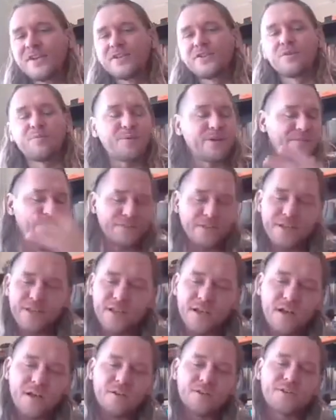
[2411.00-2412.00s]
So briefly,
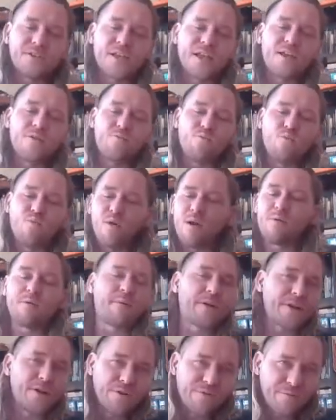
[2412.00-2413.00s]
I'll say where we
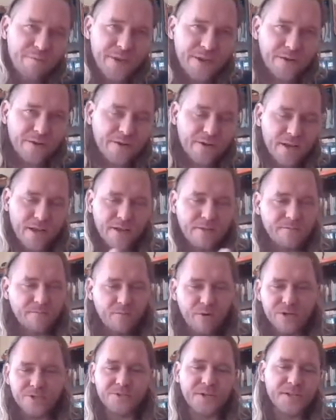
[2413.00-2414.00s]
want to go from here. I
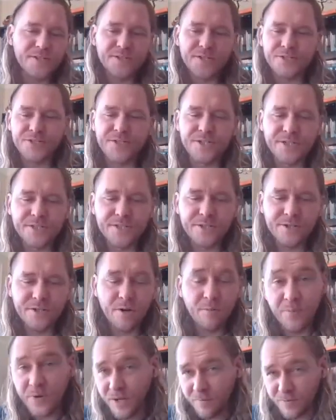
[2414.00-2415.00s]
want to transition into
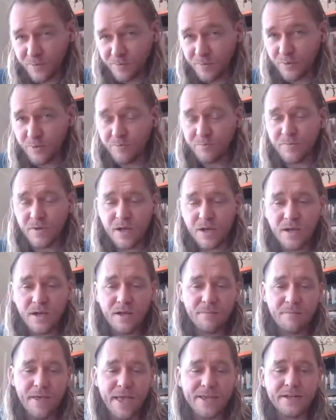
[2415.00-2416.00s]
opening up the room,
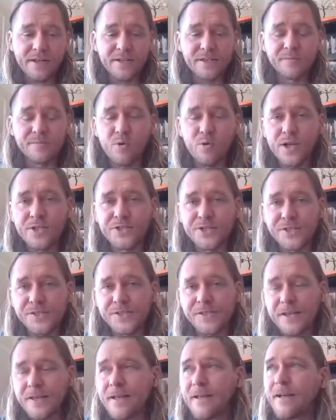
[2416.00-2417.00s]
handling some
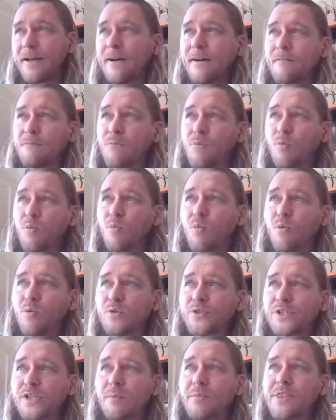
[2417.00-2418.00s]
questions.
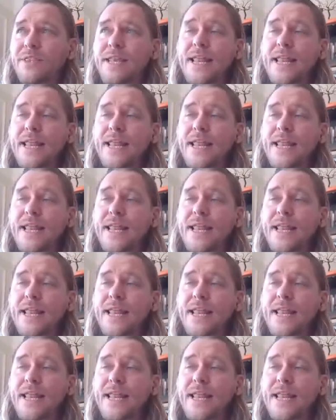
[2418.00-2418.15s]
Some of the